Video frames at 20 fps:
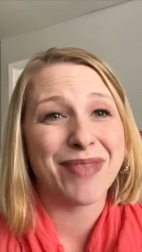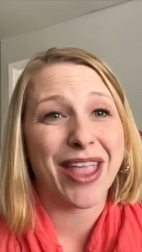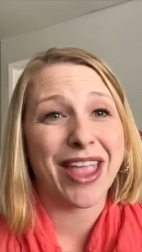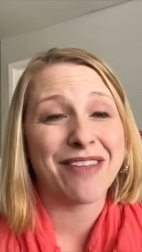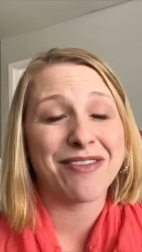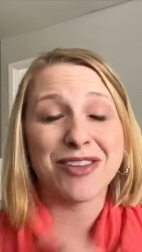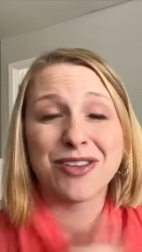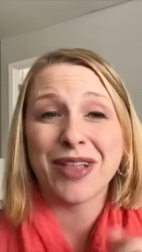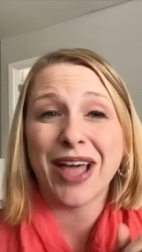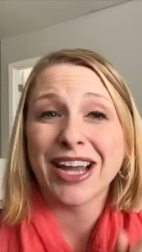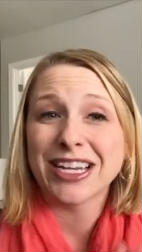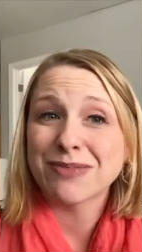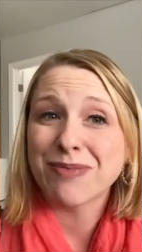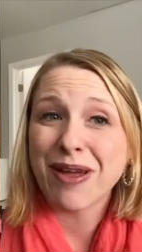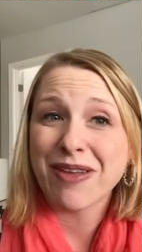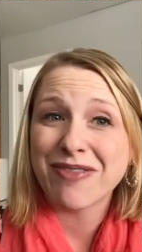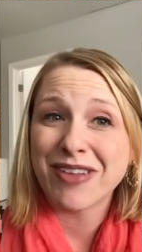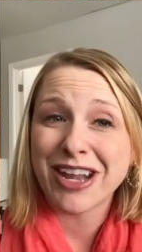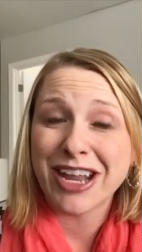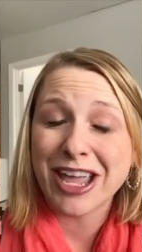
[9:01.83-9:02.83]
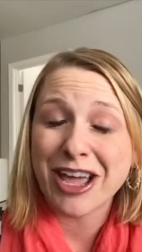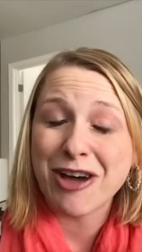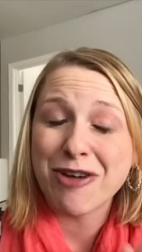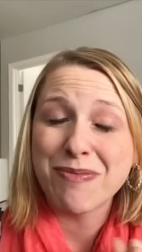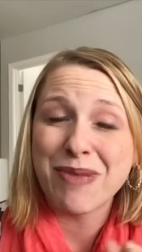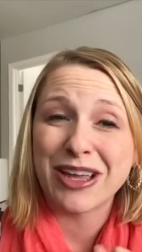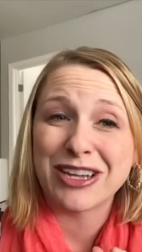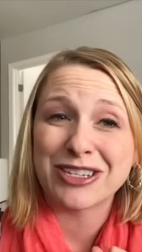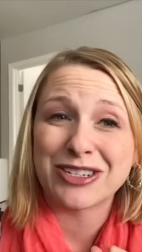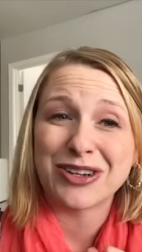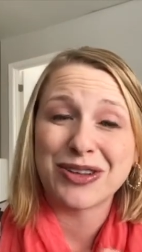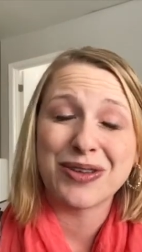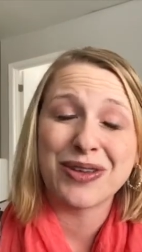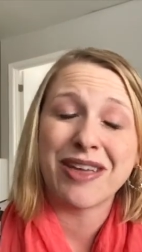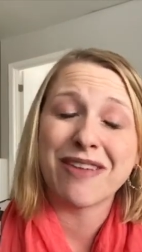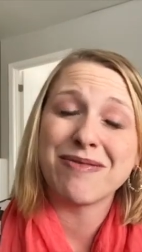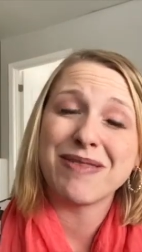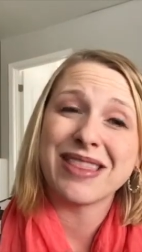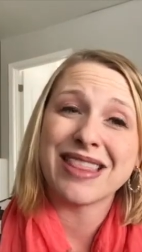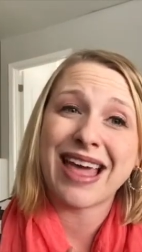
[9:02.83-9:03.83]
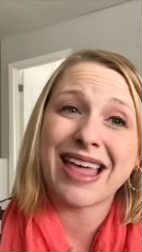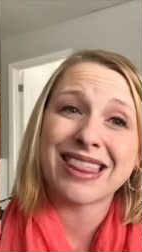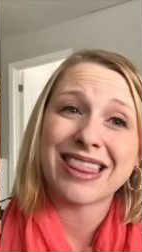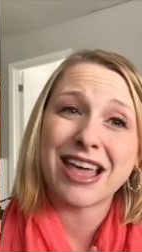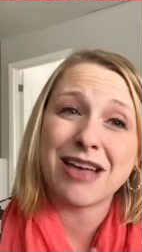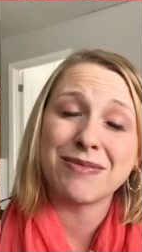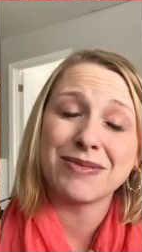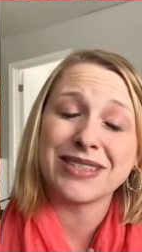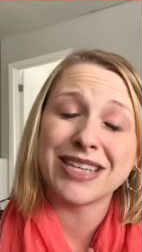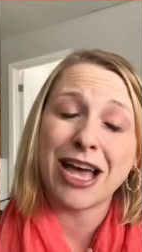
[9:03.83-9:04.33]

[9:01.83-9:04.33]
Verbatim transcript: If you liked my video, make sure you give me that thumbs